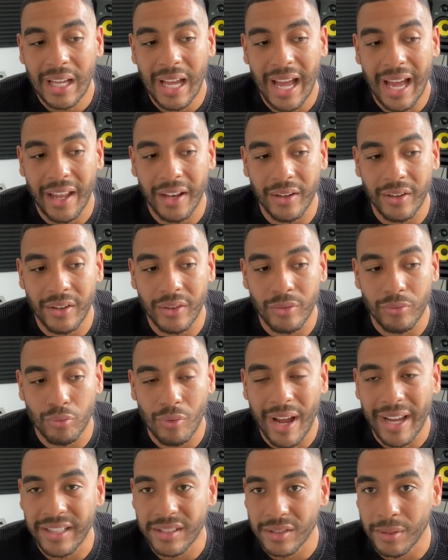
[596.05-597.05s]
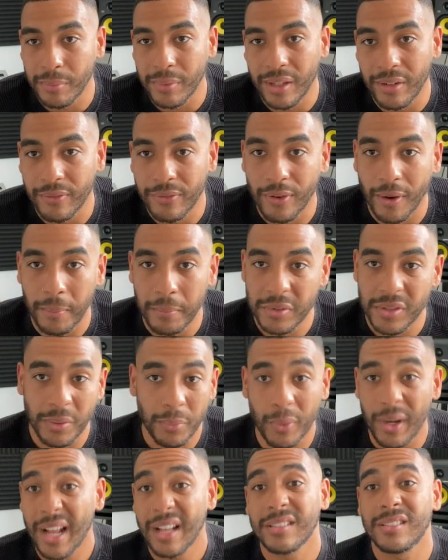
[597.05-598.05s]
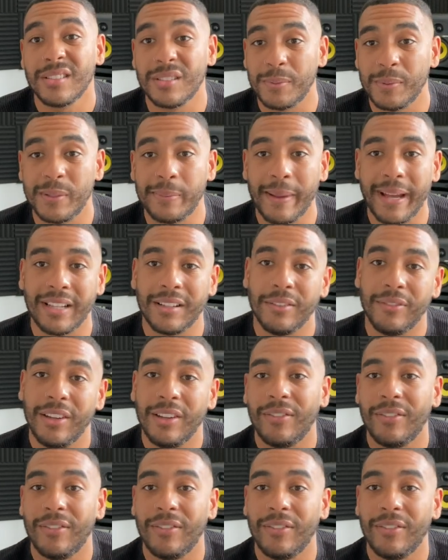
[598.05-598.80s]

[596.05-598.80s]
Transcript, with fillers: and write something from someone else's perspective,